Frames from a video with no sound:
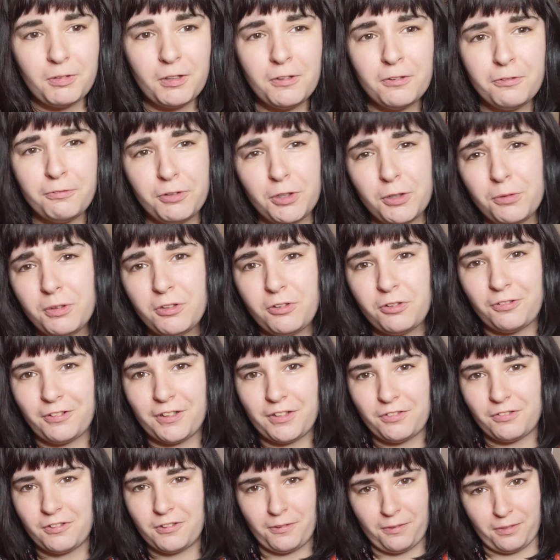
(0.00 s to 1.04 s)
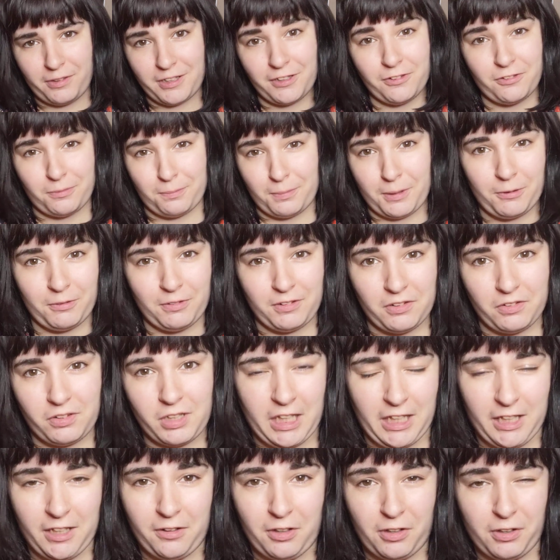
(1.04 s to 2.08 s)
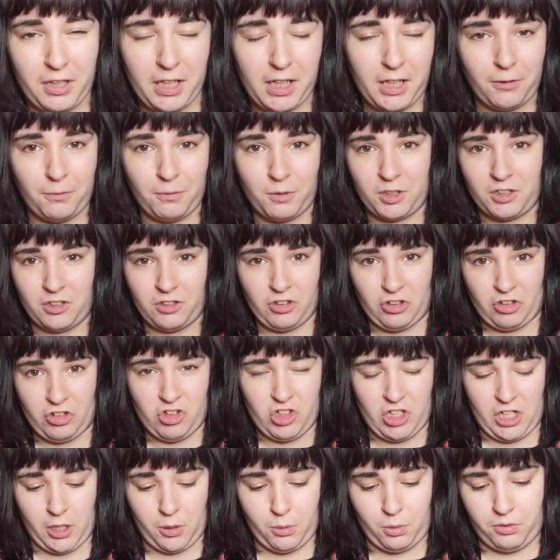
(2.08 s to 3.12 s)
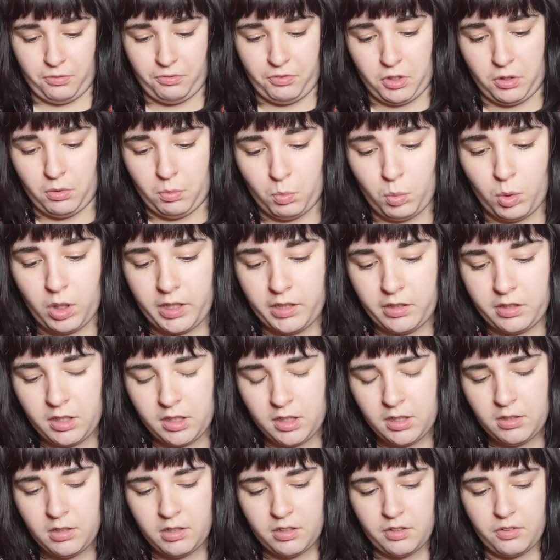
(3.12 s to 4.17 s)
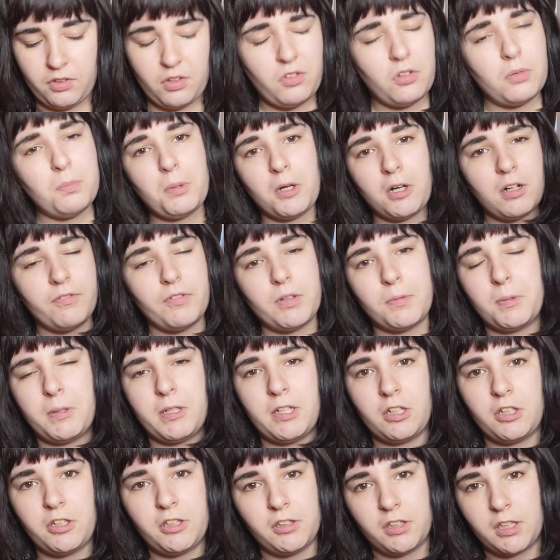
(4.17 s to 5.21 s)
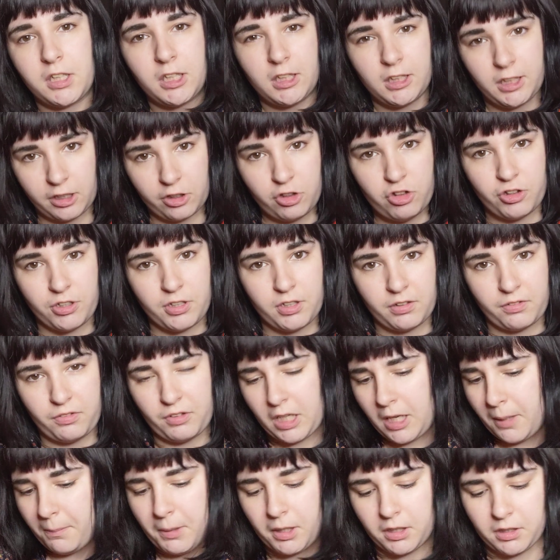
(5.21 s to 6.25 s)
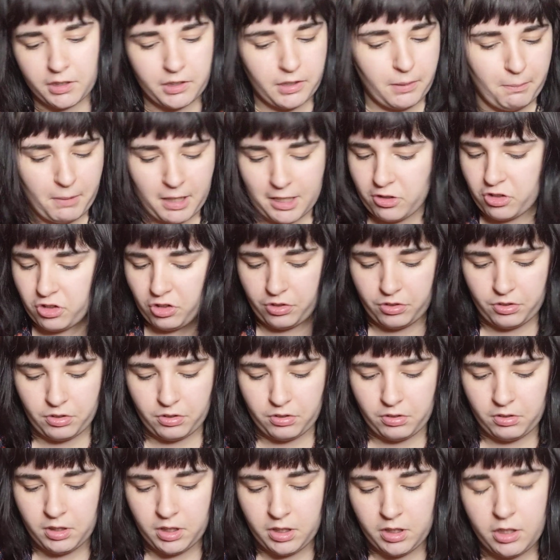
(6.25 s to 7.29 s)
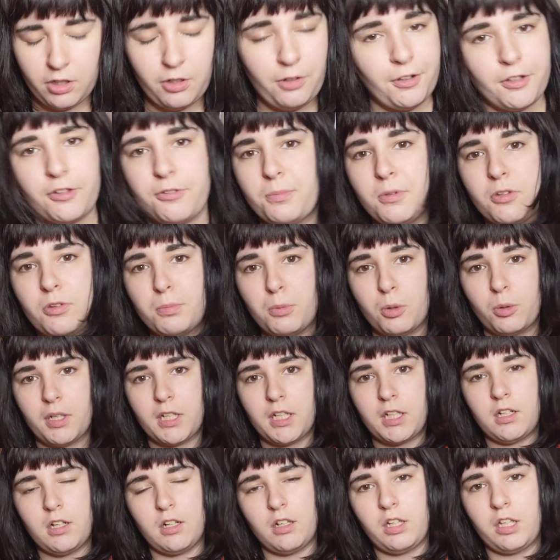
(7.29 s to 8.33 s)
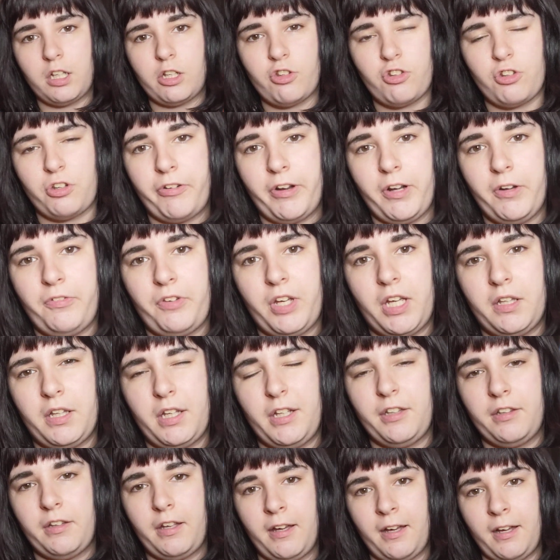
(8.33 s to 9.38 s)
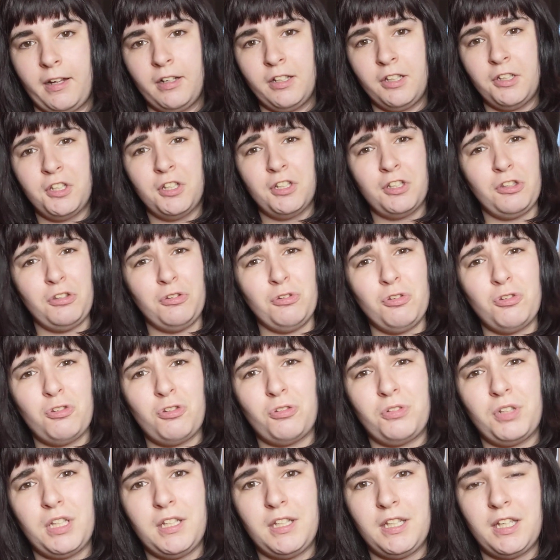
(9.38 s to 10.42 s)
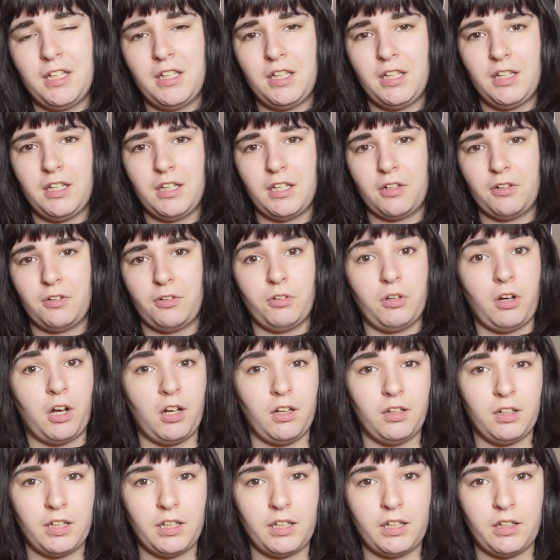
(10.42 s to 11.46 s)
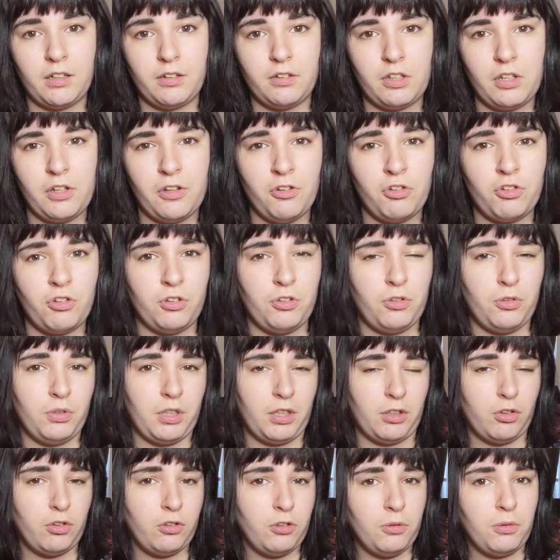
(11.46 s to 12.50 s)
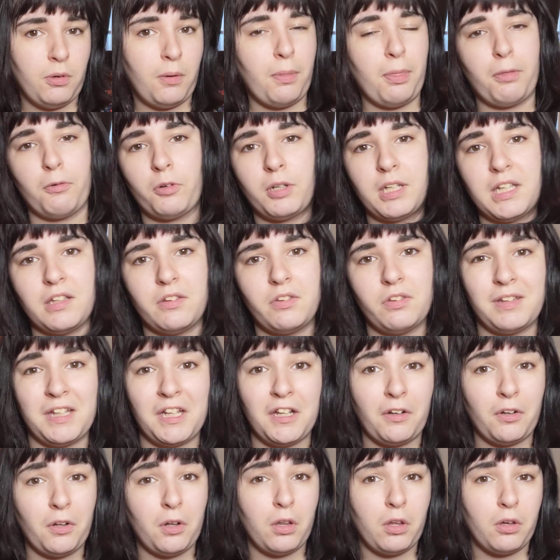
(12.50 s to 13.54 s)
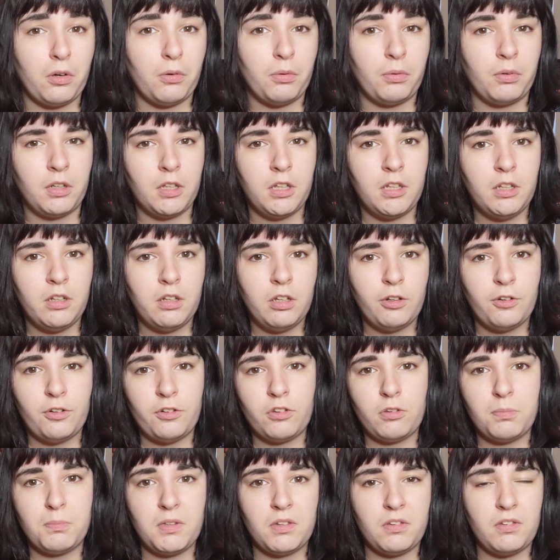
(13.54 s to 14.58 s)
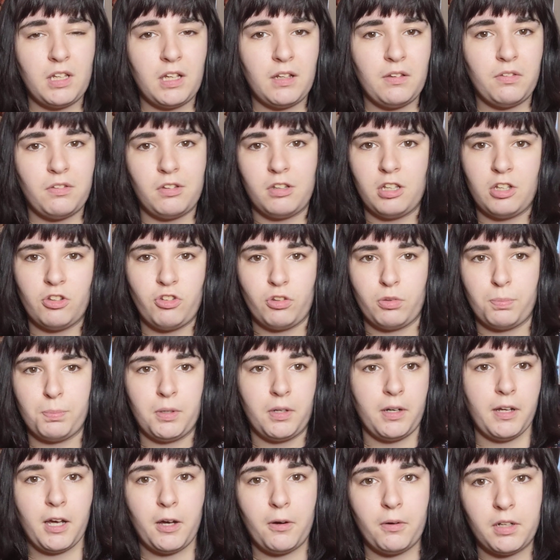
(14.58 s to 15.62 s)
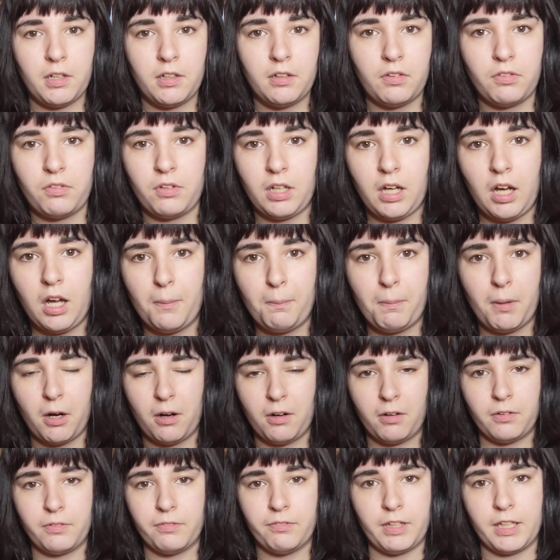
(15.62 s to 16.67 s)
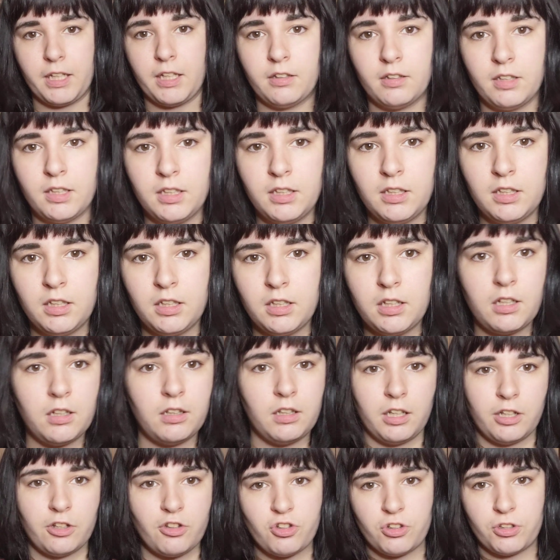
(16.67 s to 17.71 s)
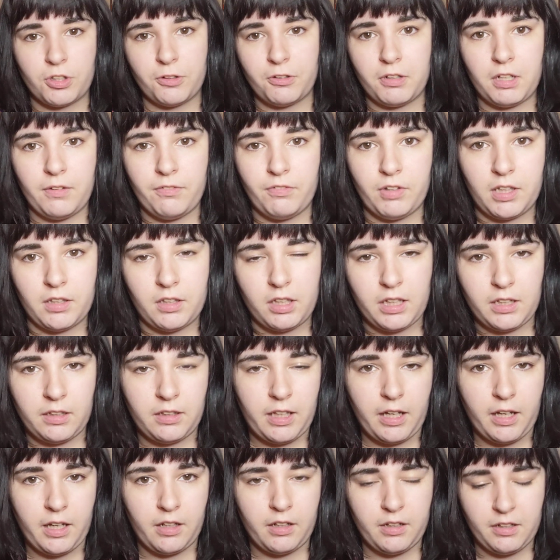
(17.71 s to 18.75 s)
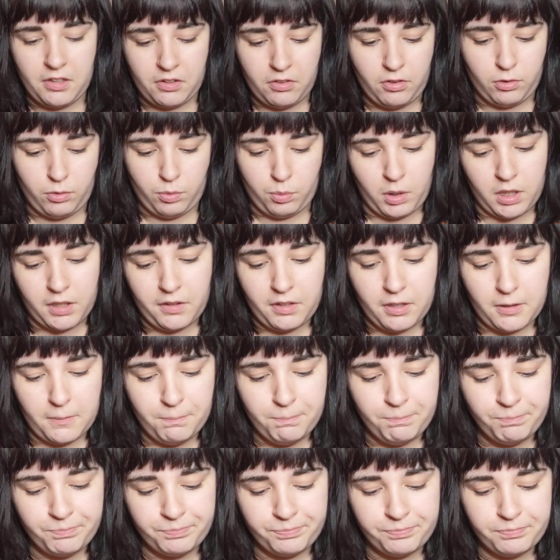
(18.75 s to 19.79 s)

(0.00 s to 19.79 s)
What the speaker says: a few interesting things about this candle that I wanted to share with you. One, this isn't part of a particular collection. It's not part of the magical Christmas morning collection or anything like that. Usually Yankee Candle Holiday, they usually do like 2 or 3 standalone Christmas scents that they just put out, and it's not part of a collection or anything like that. And this is one of them.